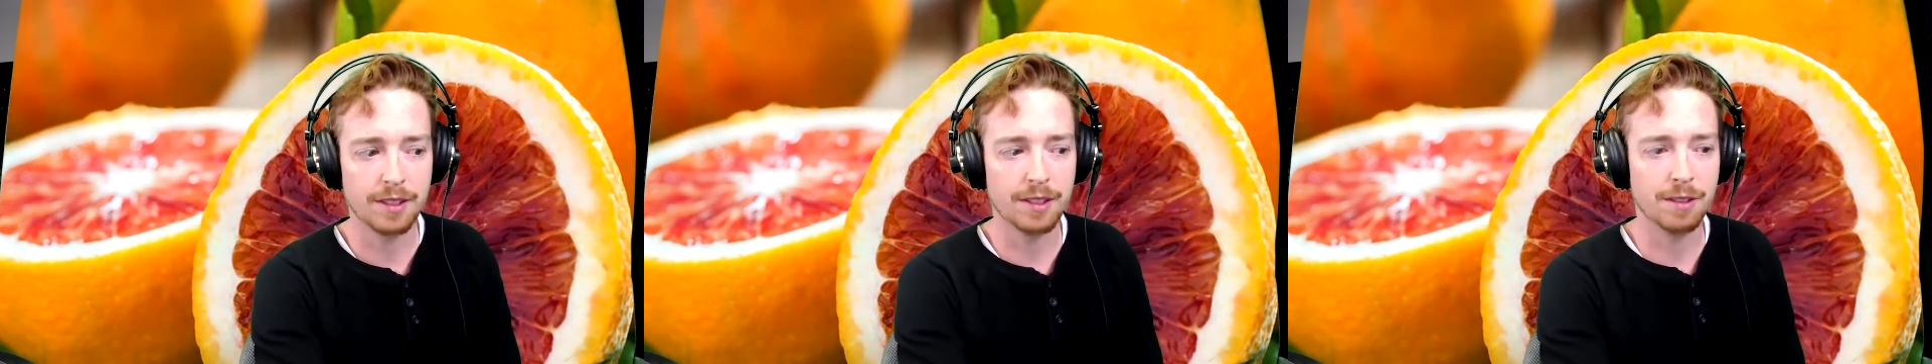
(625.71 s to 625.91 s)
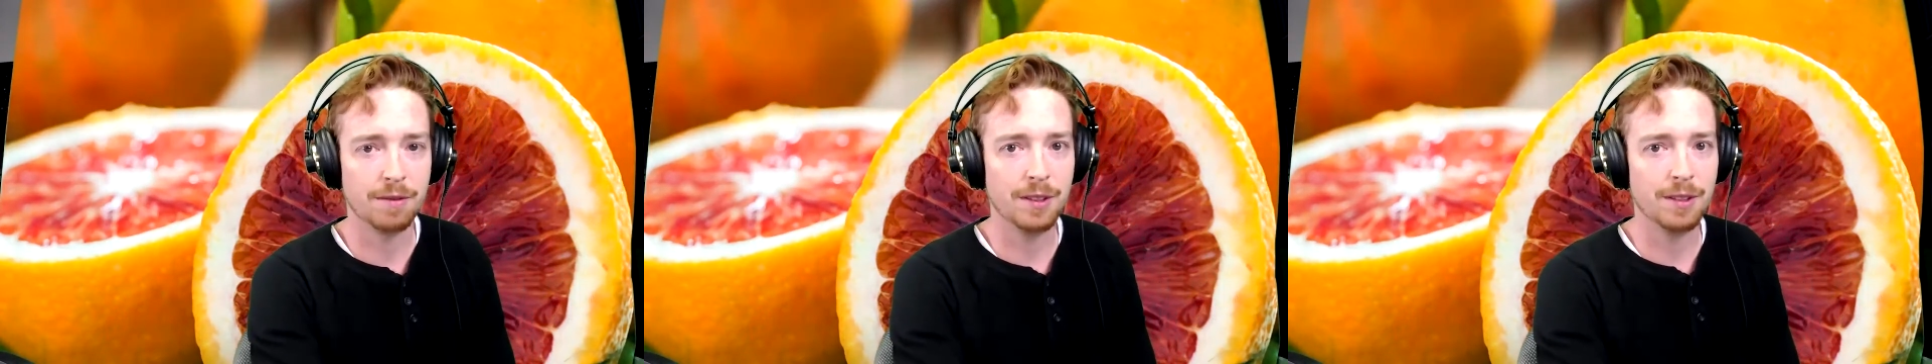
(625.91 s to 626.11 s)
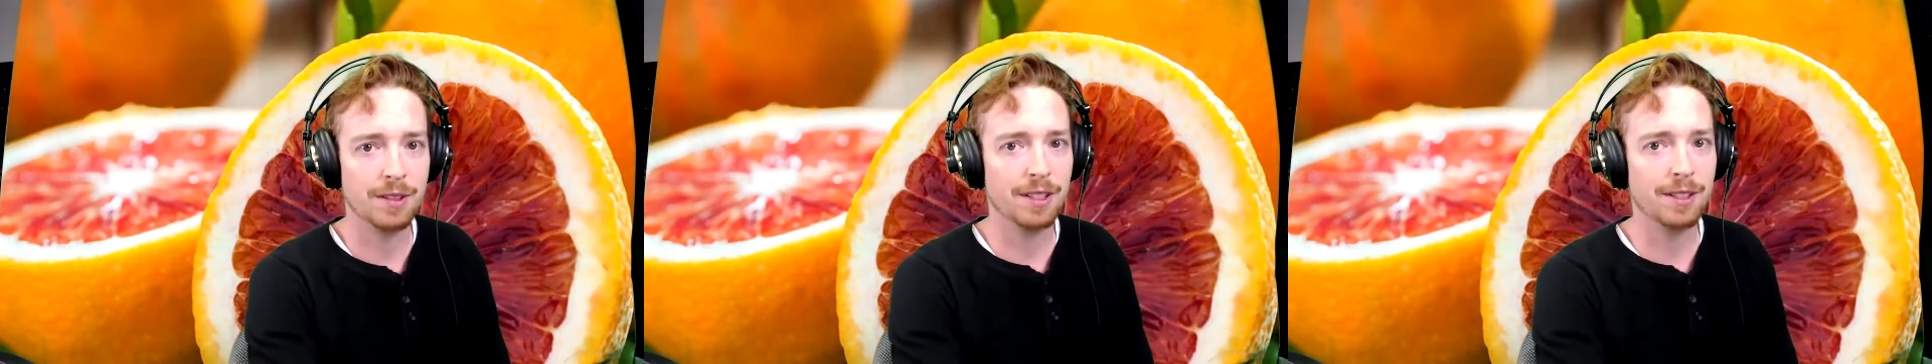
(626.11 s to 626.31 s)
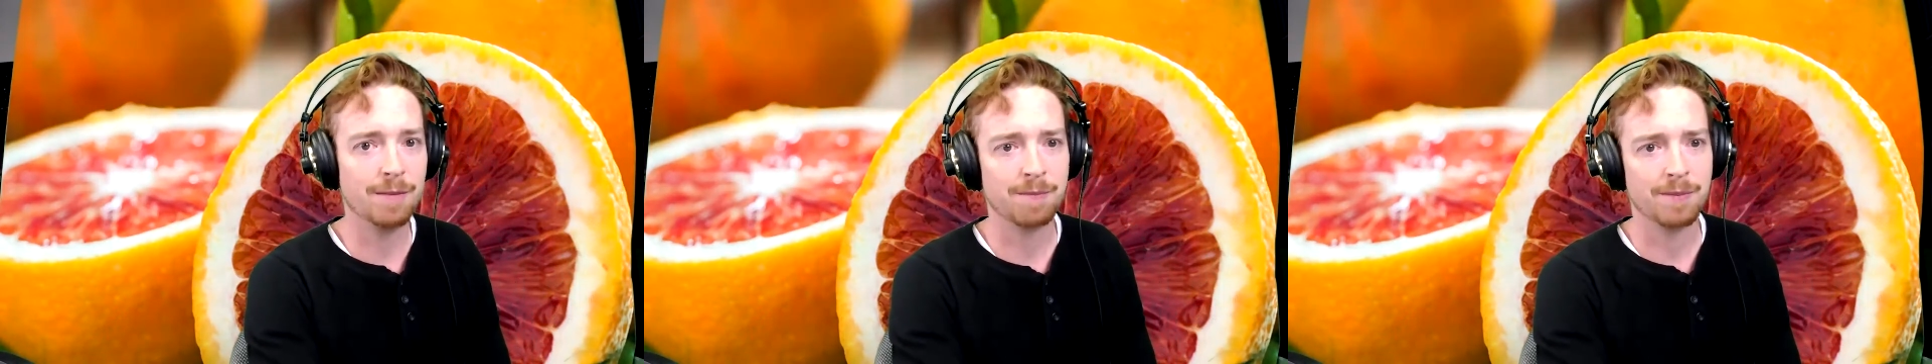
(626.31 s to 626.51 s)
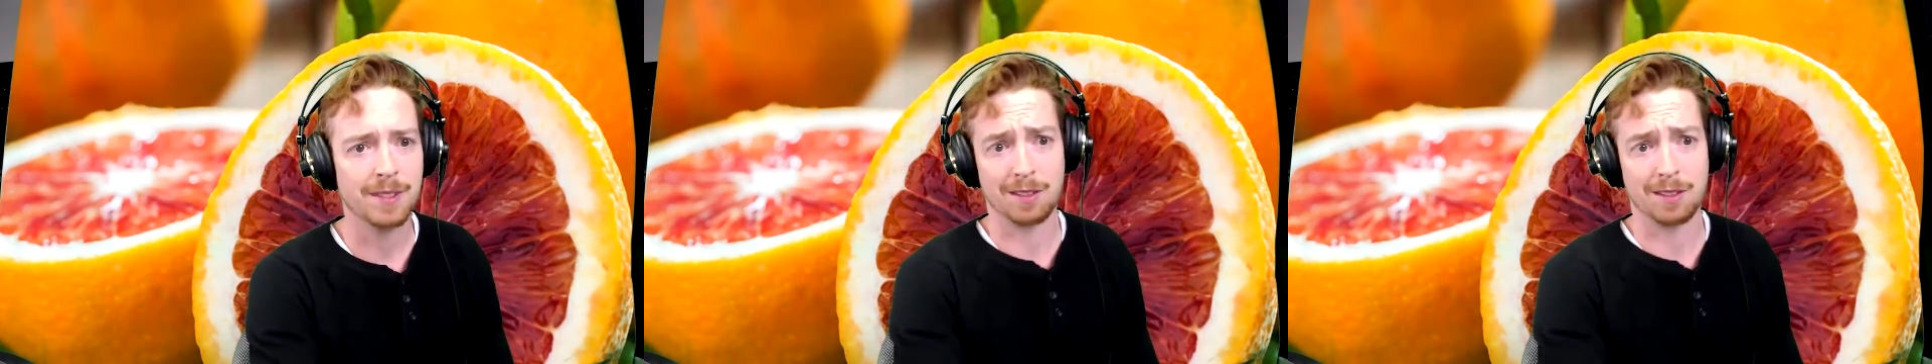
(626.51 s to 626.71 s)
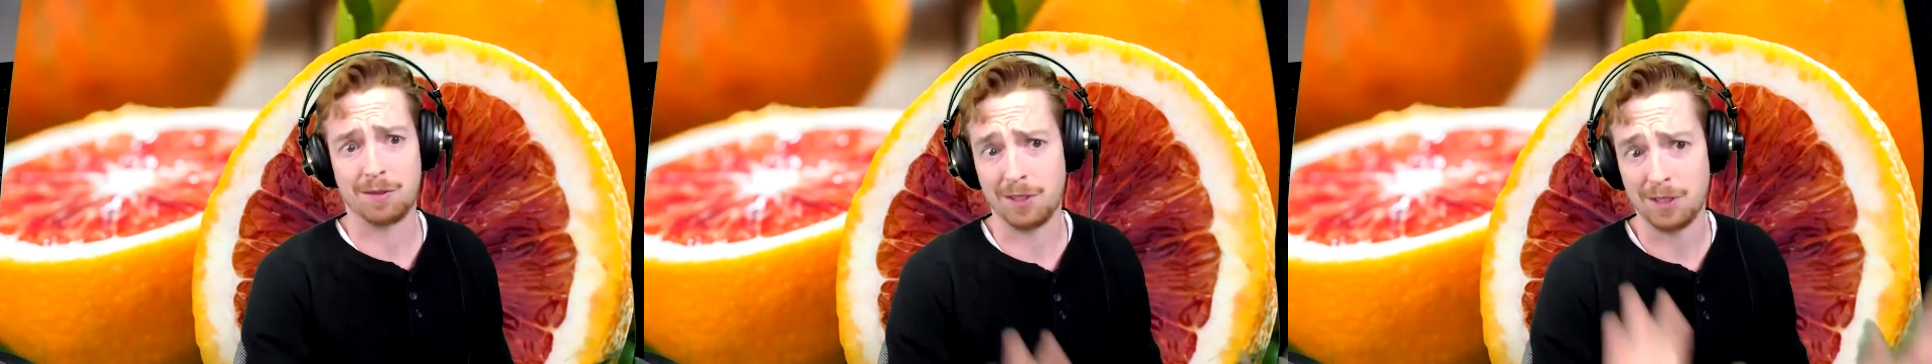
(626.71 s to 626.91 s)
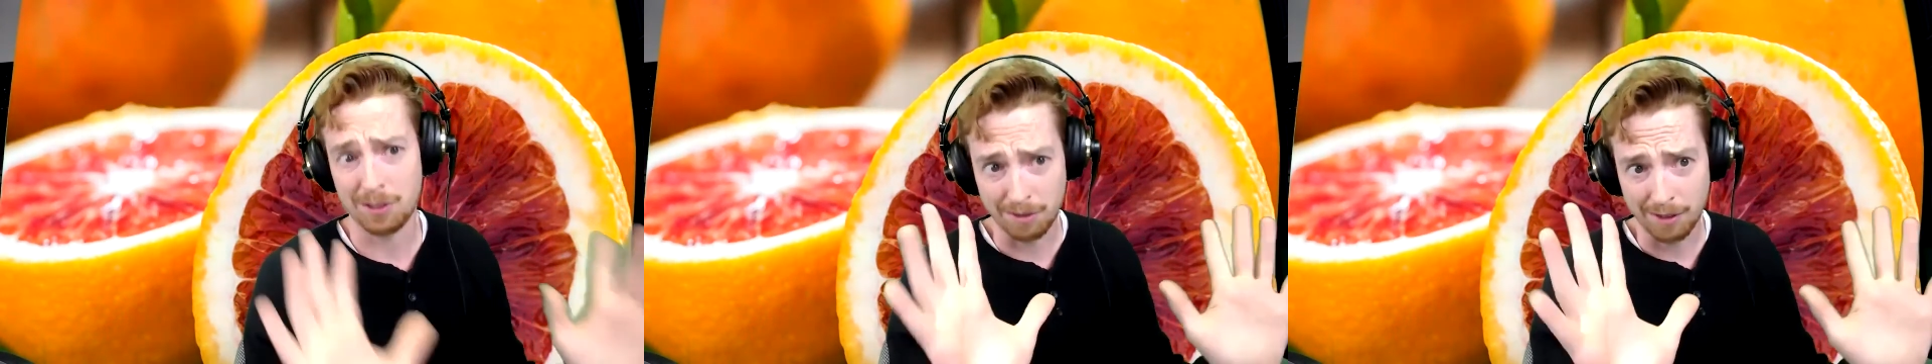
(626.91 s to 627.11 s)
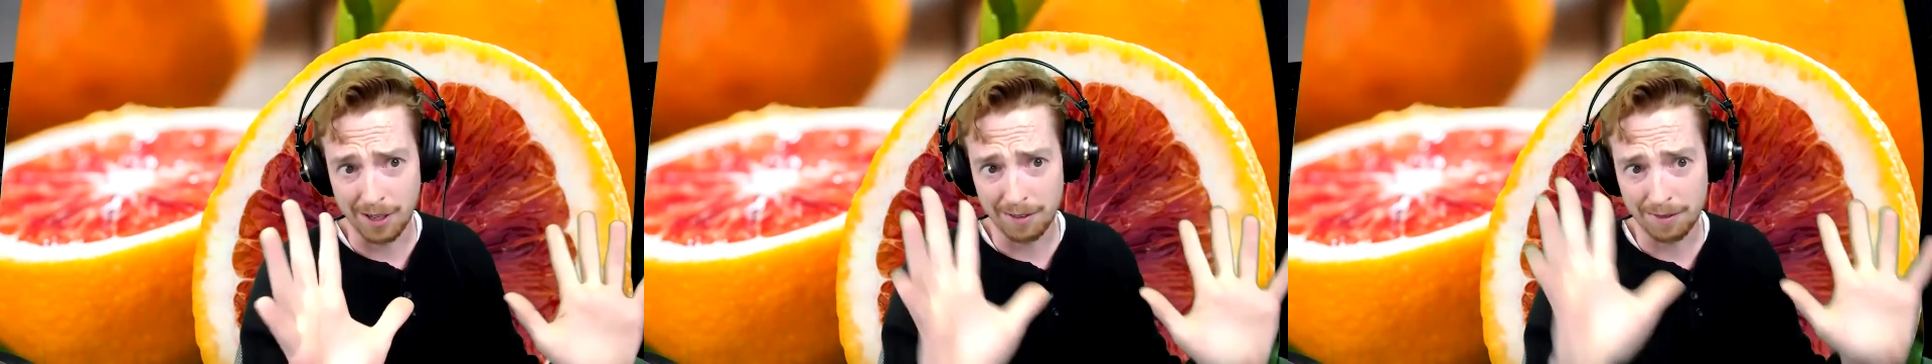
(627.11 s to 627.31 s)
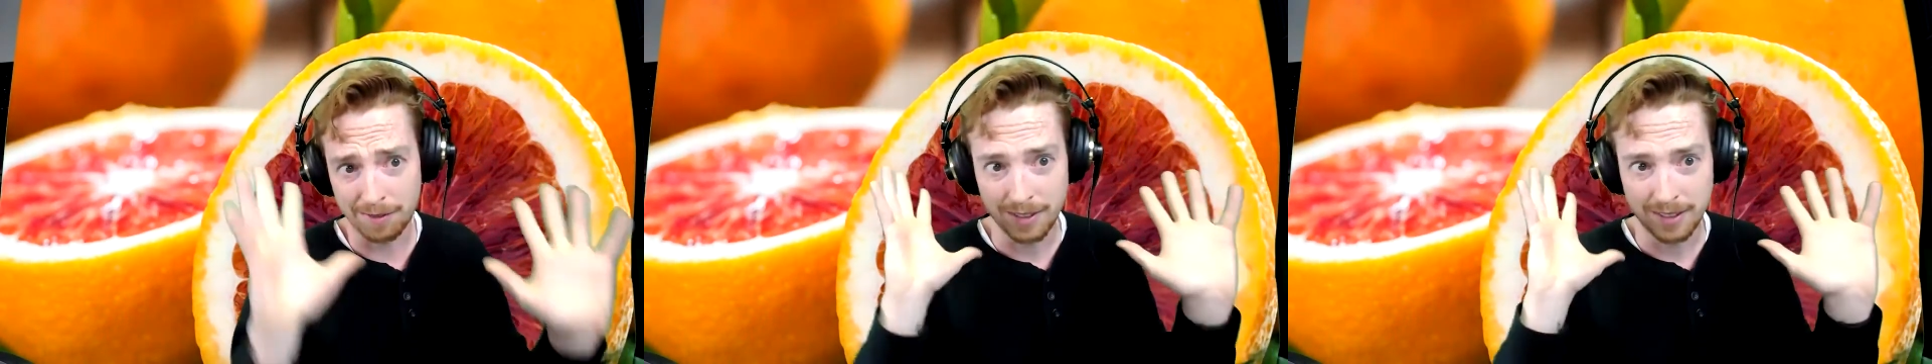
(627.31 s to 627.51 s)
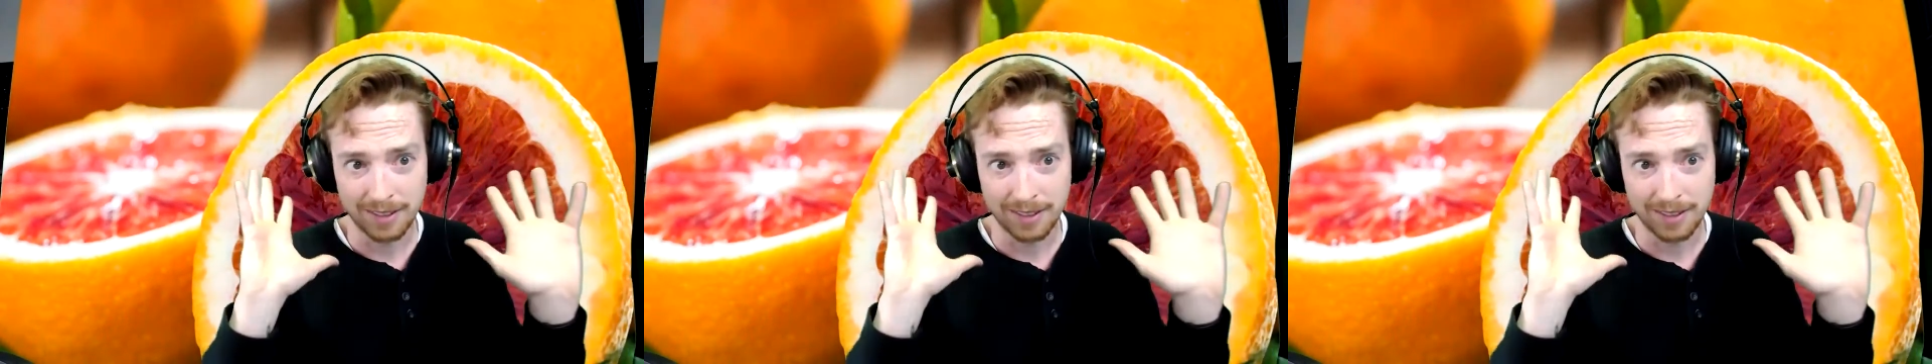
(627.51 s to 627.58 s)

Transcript: in the future. It's real rough.